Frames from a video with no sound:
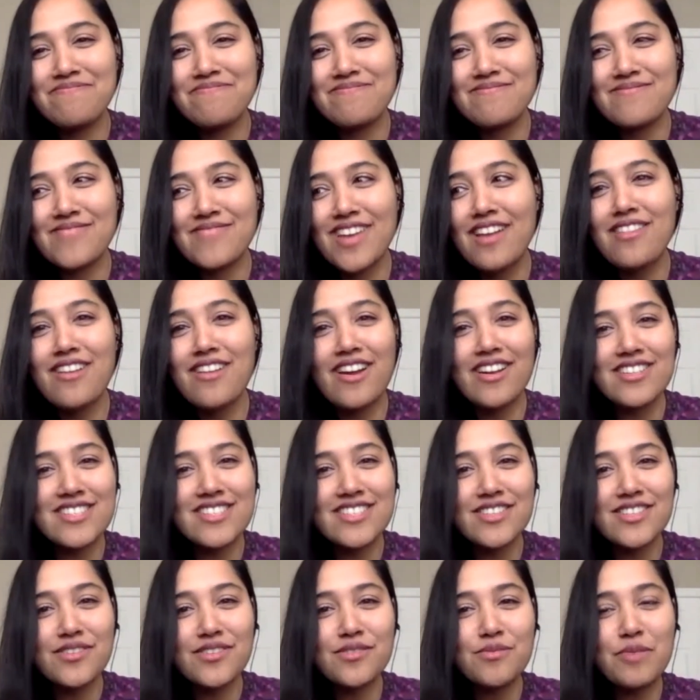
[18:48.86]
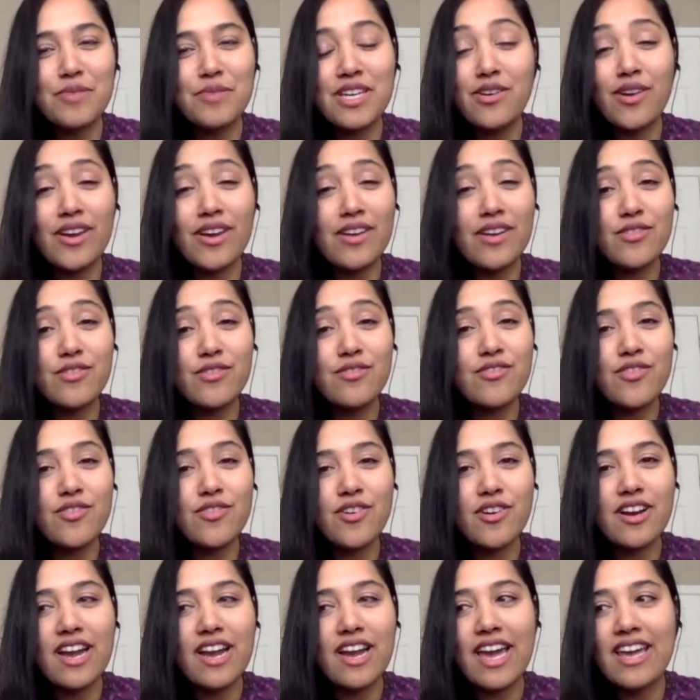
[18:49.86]
lot to be grateful
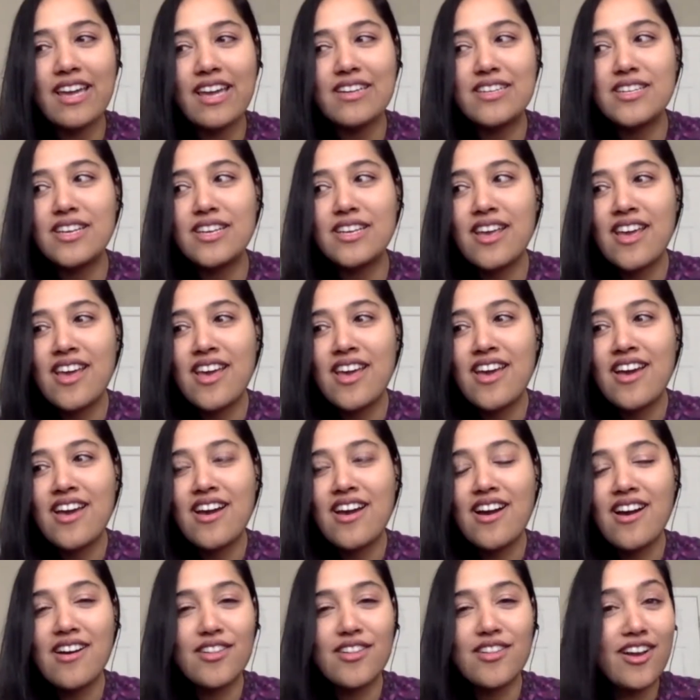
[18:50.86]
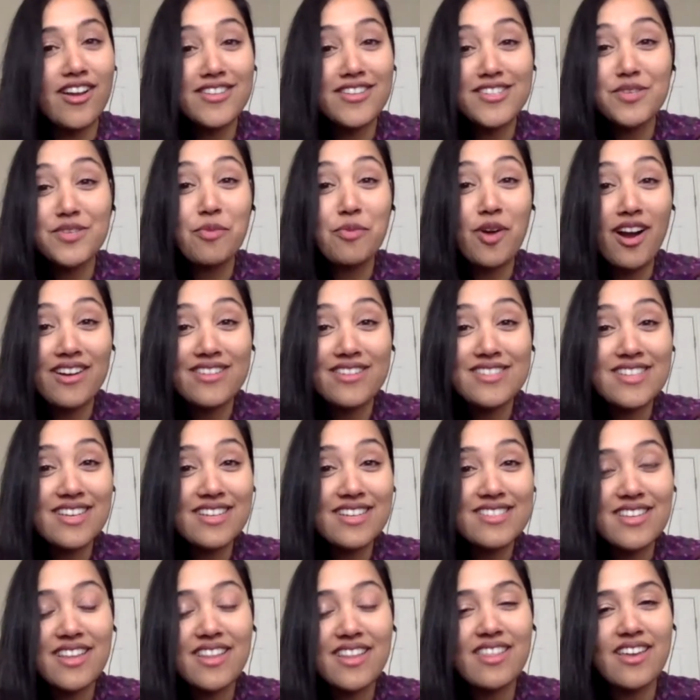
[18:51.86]
for and a lot to
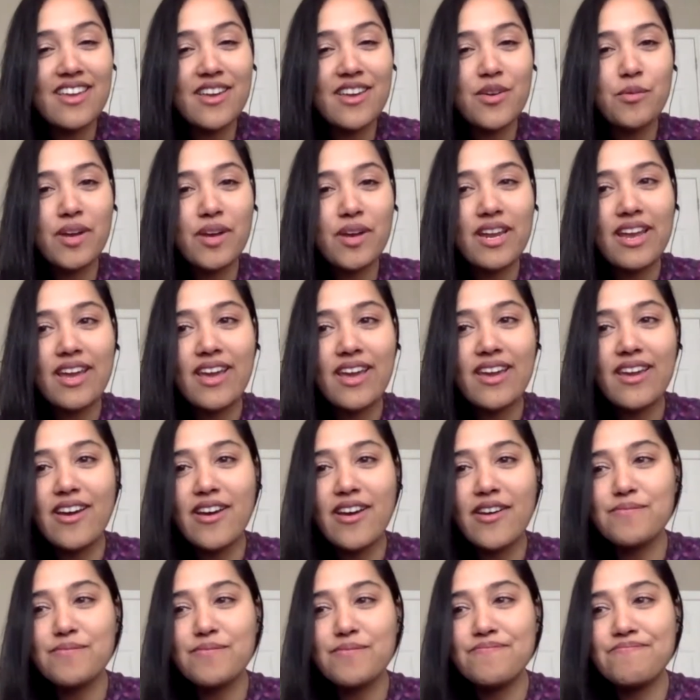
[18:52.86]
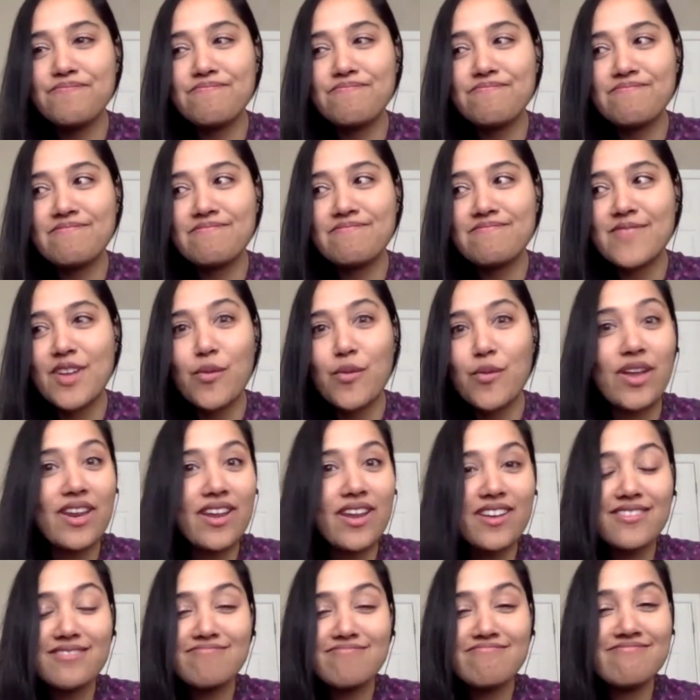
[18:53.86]
process, I think, when
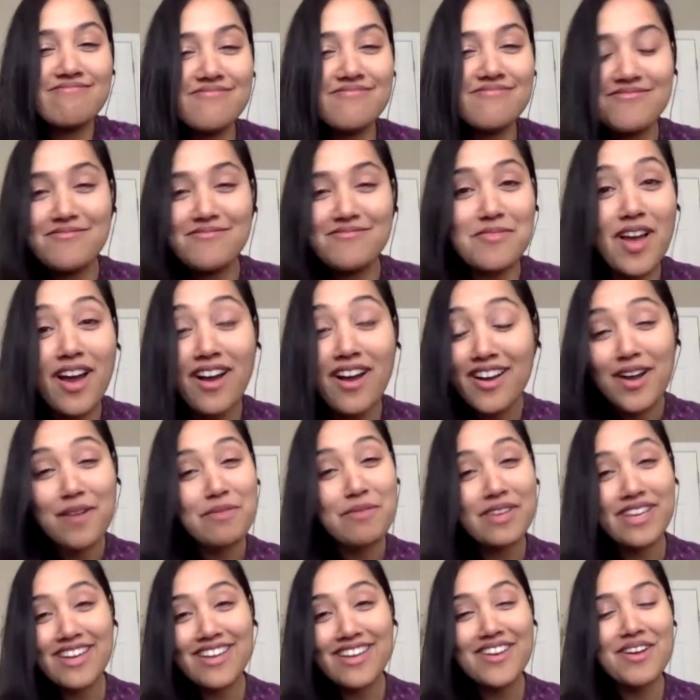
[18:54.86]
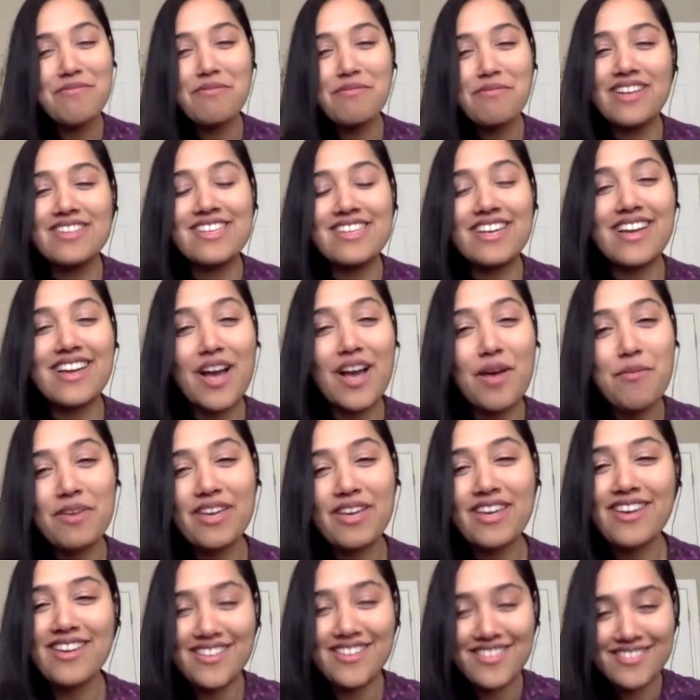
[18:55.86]
I not coming in on Monday, coming
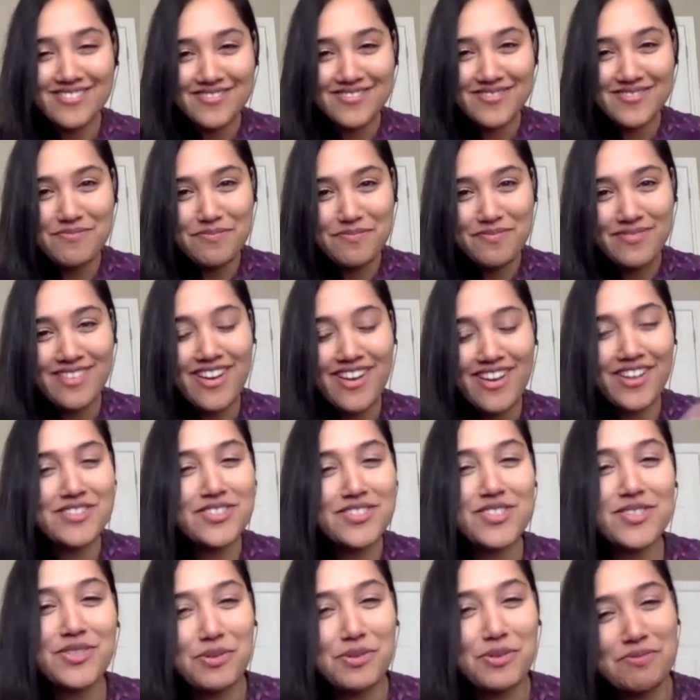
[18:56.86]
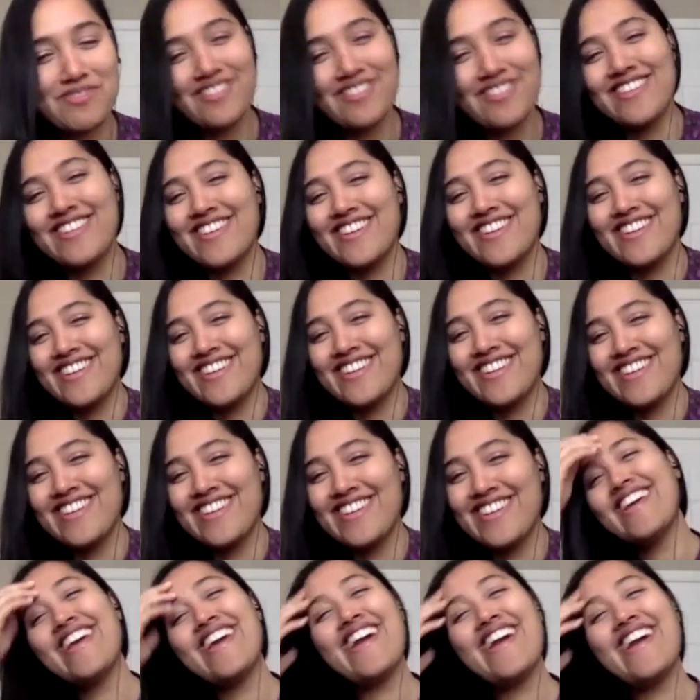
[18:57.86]
in on Zoom
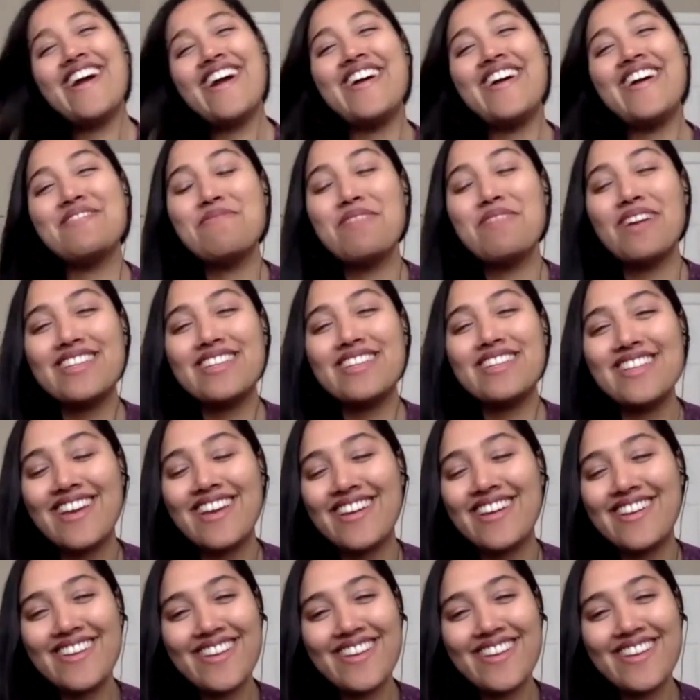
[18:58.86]
on Monday.